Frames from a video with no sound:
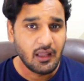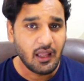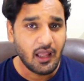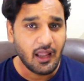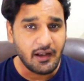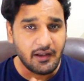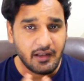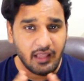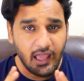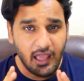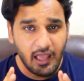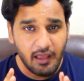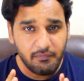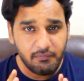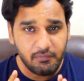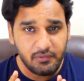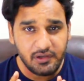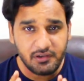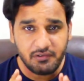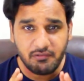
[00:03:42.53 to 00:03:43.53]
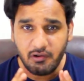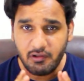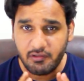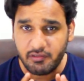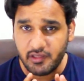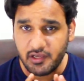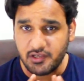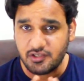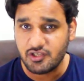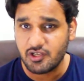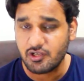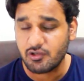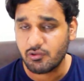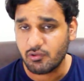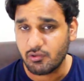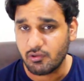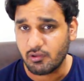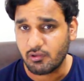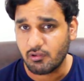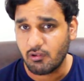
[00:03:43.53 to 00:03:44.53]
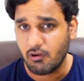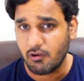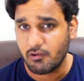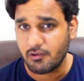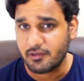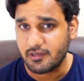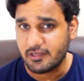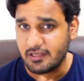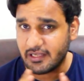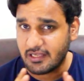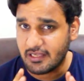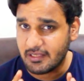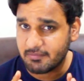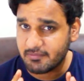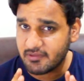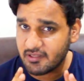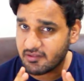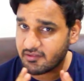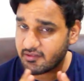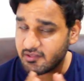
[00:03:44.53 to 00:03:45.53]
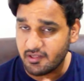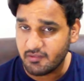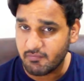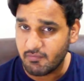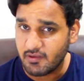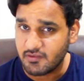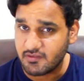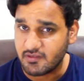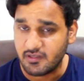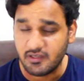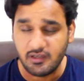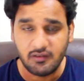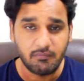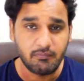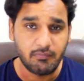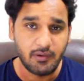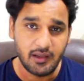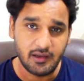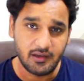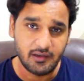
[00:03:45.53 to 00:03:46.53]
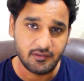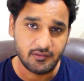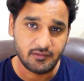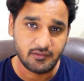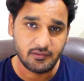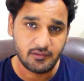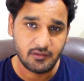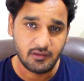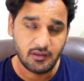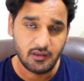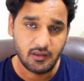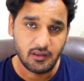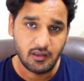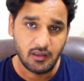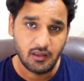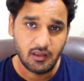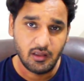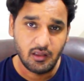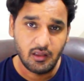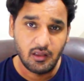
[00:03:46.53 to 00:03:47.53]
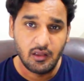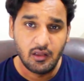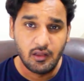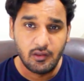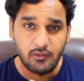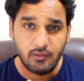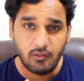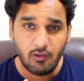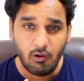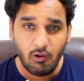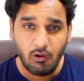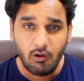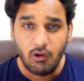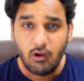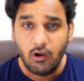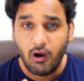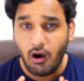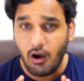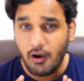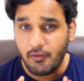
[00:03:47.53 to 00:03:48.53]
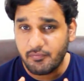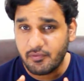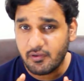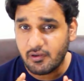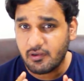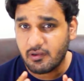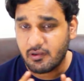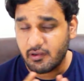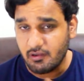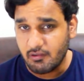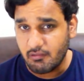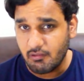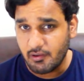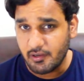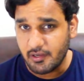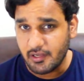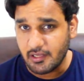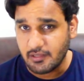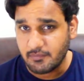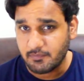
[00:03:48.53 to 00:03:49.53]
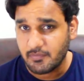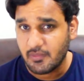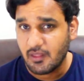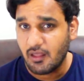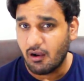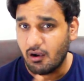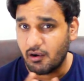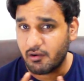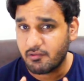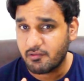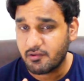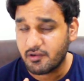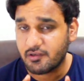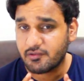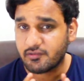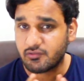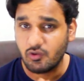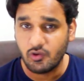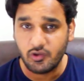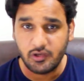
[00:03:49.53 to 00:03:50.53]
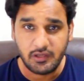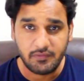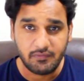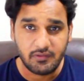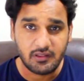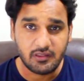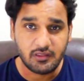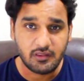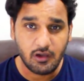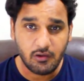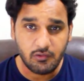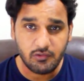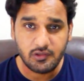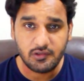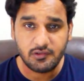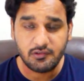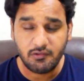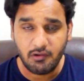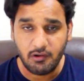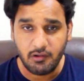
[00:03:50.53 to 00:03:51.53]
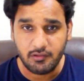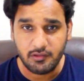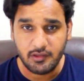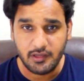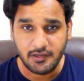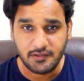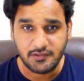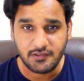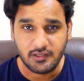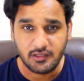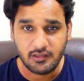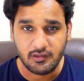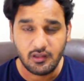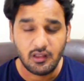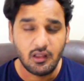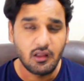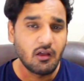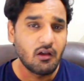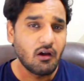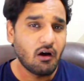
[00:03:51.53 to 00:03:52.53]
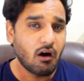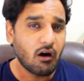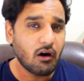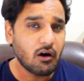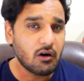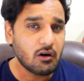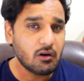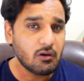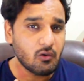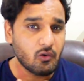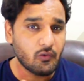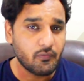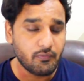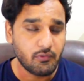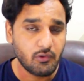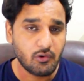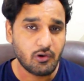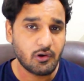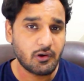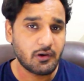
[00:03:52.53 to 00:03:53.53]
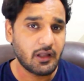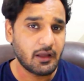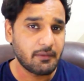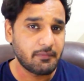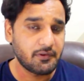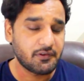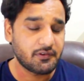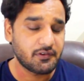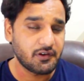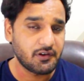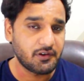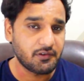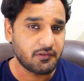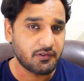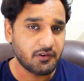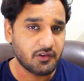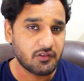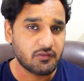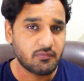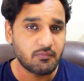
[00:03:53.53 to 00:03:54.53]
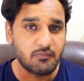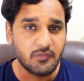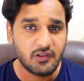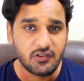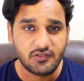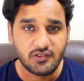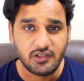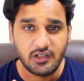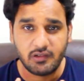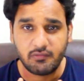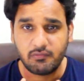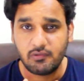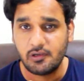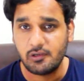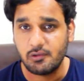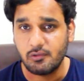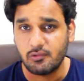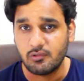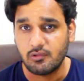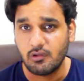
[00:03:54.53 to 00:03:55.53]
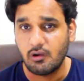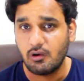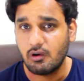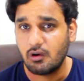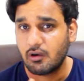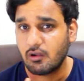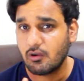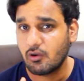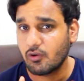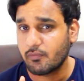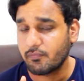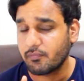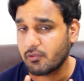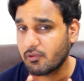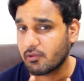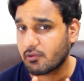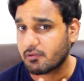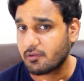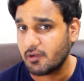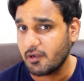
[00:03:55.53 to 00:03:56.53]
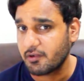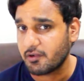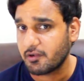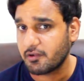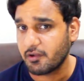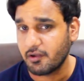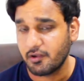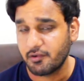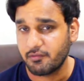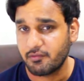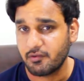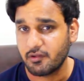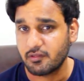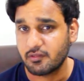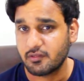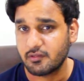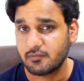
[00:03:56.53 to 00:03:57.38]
and every transaction you record keep this equation in balance. Now, after recording hundreds or even thousand transactions, all of your debit entries must equal to the all of your credit entries.